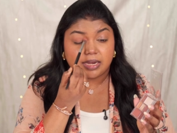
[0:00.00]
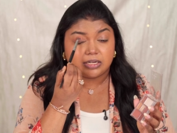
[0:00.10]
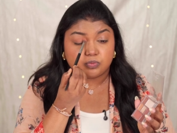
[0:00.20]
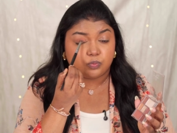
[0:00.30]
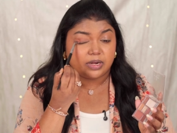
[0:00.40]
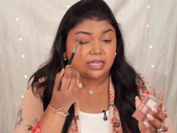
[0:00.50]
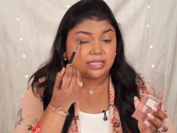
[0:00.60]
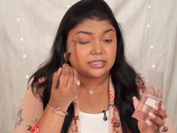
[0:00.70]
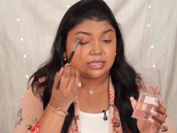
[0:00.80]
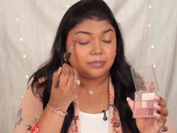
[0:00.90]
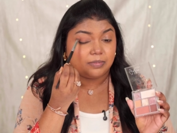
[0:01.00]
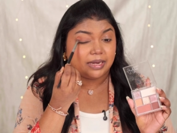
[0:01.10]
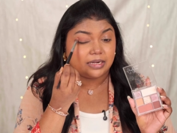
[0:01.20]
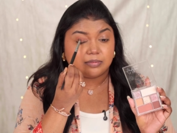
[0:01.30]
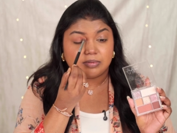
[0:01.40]
it is very easily
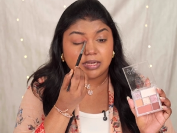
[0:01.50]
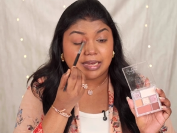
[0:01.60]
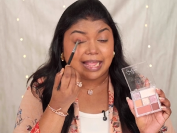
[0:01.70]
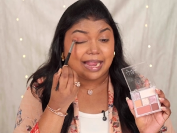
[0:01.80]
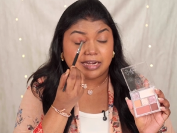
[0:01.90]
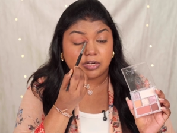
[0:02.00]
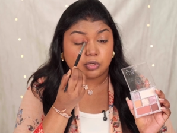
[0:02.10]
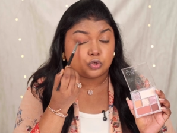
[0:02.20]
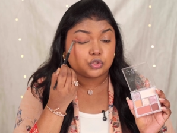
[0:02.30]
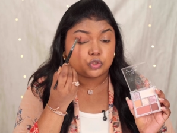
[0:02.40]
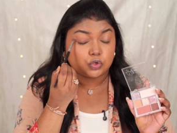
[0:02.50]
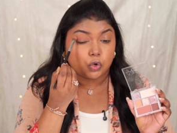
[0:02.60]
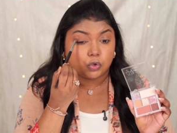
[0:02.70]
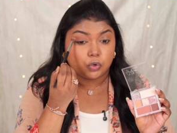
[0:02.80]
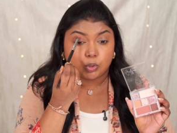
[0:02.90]
blendable and it looks
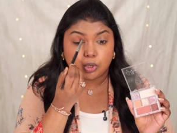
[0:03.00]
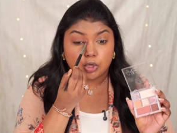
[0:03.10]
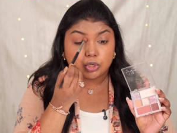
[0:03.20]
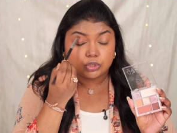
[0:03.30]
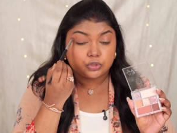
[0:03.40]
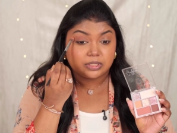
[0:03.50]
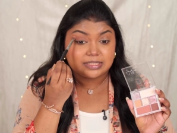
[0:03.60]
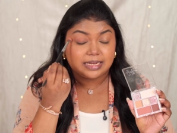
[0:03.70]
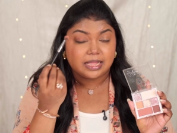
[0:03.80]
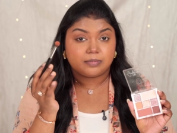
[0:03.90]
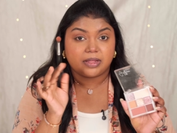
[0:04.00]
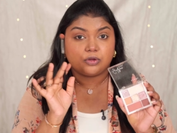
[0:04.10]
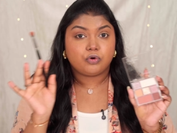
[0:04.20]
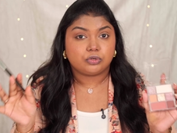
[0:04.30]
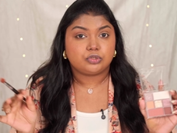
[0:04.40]
so good. So it's like my
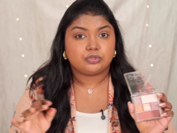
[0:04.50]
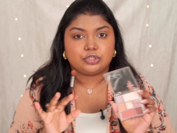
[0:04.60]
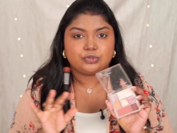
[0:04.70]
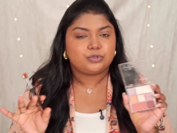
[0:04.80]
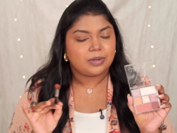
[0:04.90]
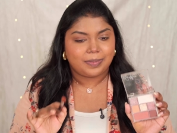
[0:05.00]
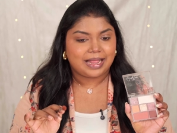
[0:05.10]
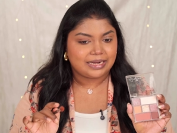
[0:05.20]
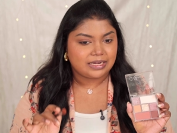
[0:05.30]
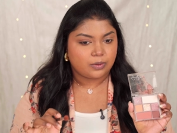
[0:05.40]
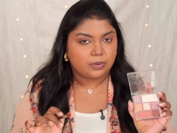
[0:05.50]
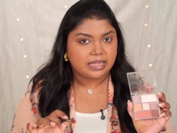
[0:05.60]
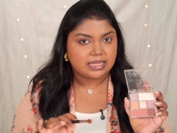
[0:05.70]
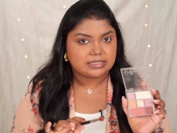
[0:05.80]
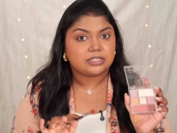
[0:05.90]
go-to neutral palette
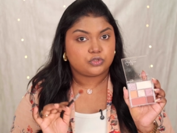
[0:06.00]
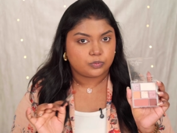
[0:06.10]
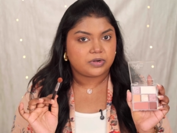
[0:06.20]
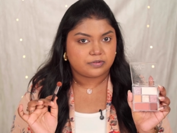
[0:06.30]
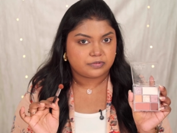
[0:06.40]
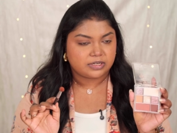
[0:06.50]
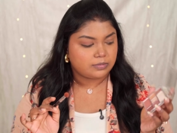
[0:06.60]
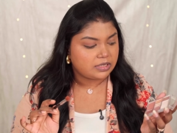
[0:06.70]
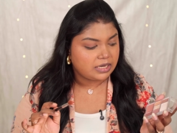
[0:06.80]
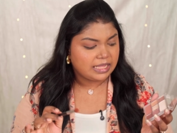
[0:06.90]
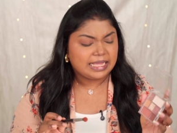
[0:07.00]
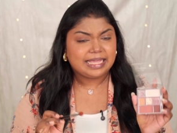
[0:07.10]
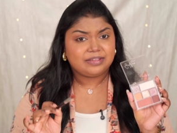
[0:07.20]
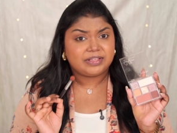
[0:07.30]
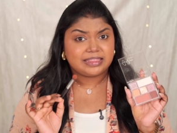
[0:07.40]
nowadays. It's super affordable.
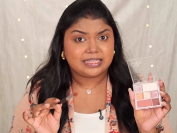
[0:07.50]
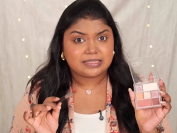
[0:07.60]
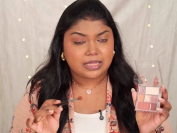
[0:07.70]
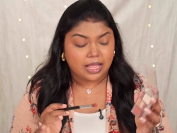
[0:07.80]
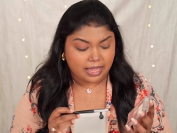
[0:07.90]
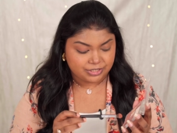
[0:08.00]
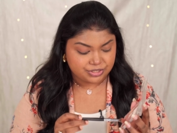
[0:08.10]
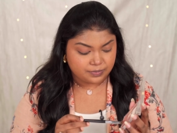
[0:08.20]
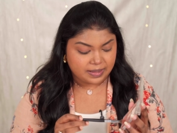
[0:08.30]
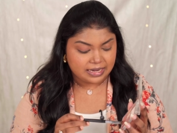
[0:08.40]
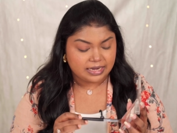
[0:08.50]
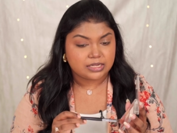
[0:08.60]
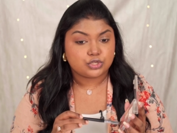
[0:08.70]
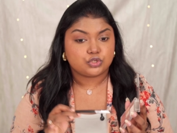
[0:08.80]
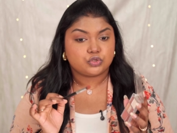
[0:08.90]
Even this eyeshadow palette
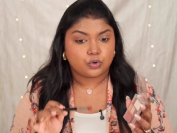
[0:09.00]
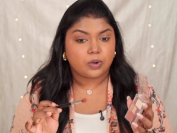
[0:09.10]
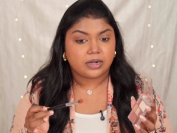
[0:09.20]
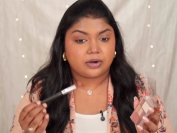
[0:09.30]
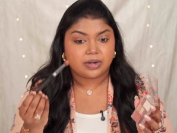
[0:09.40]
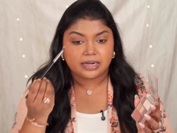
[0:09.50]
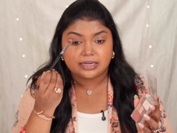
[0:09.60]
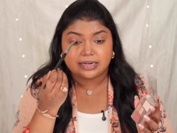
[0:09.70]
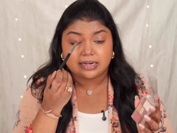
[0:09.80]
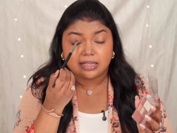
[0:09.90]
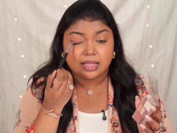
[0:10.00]
is so underrated.